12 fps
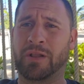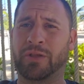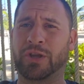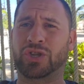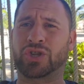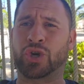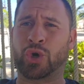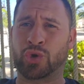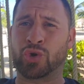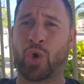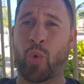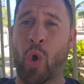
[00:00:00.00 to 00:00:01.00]
that
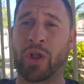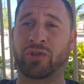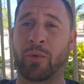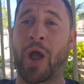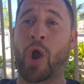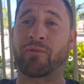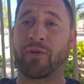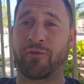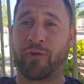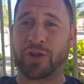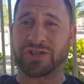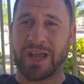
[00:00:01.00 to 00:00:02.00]
couldn't quite do it over a
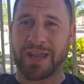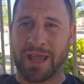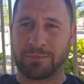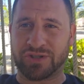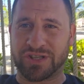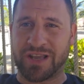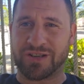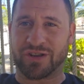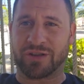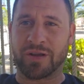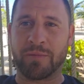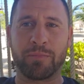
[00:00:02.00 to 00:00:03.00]
38 game
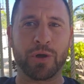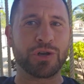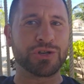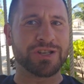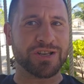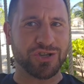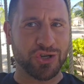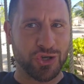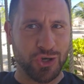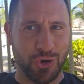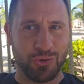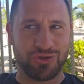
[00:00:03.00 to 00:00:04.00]
season because there's a
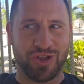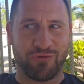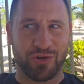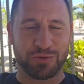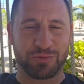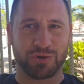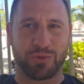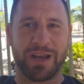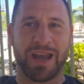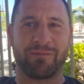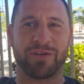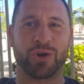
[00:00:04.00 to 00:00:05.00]
huge difference
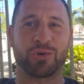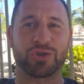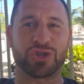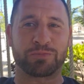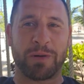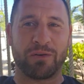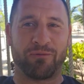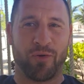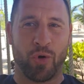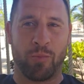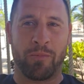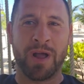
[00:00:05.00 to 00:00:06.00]
between having a good spell of
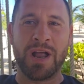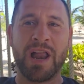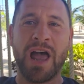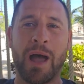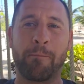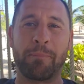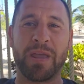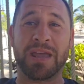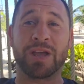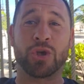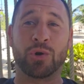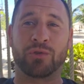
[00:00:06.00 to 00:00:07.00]
form and
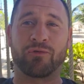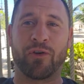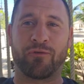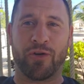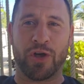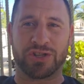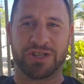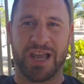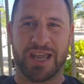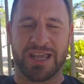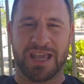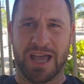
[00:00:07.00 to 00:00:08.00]
being good for
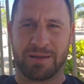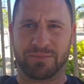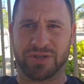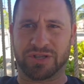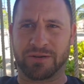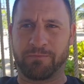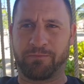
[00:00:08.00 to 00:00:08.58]
38 games.